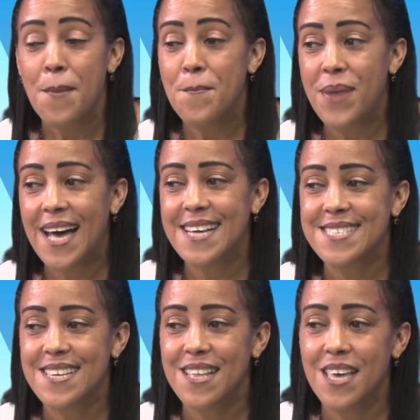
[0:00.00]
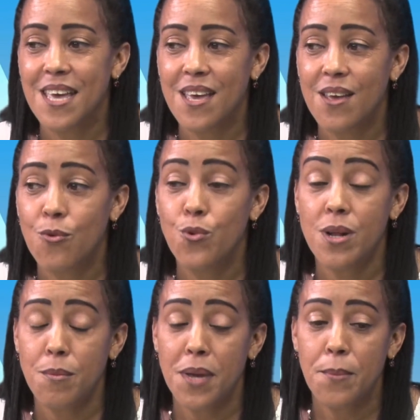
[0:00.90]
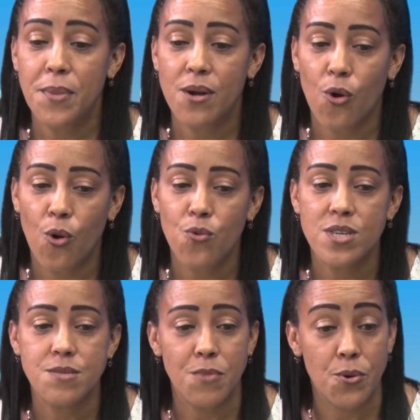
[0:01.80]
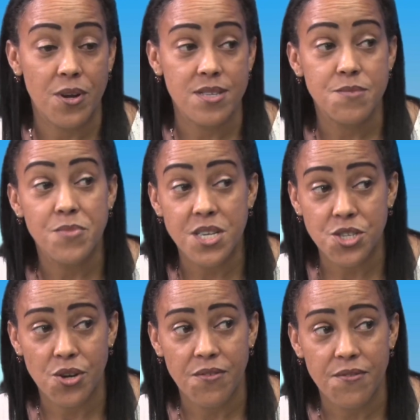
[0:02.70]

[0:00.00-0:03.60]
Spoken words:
But we remember always Maurice Bischoff.